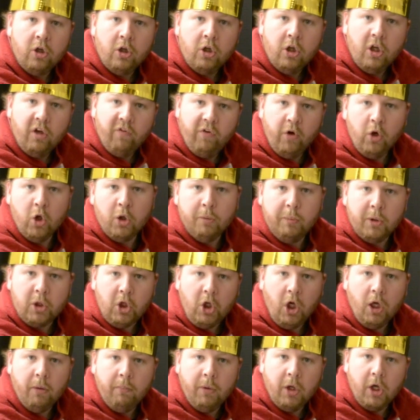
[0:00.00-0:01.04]
if he were to
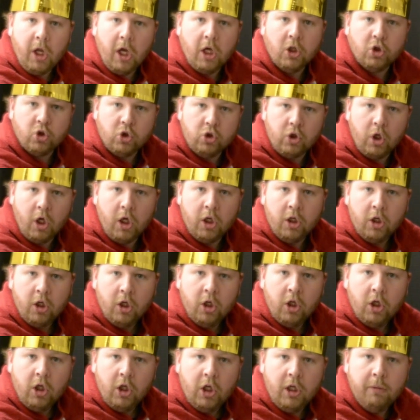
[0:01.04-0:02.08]
become an astronaut,
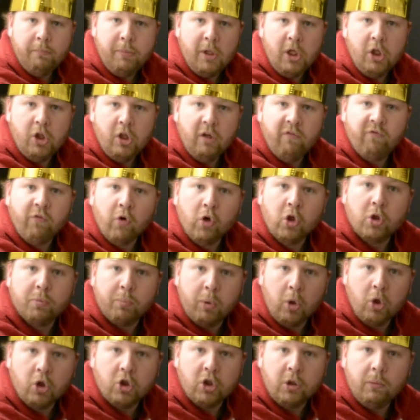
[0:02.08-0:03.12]
he'd be the first
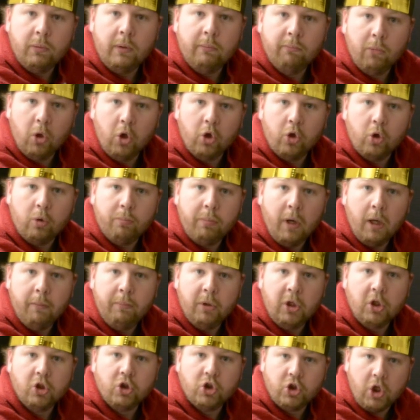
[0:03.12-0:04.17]
person to be murdered by
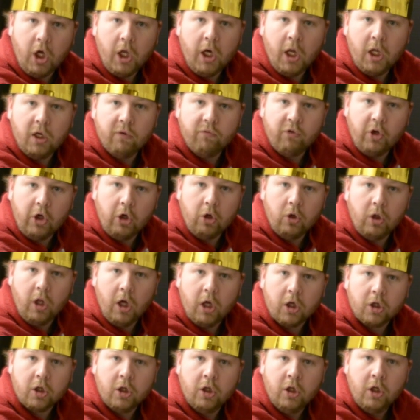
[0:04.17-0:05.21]
being shot out of an
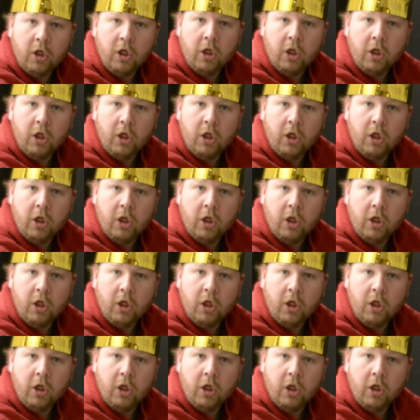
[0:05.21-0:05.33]
airlock.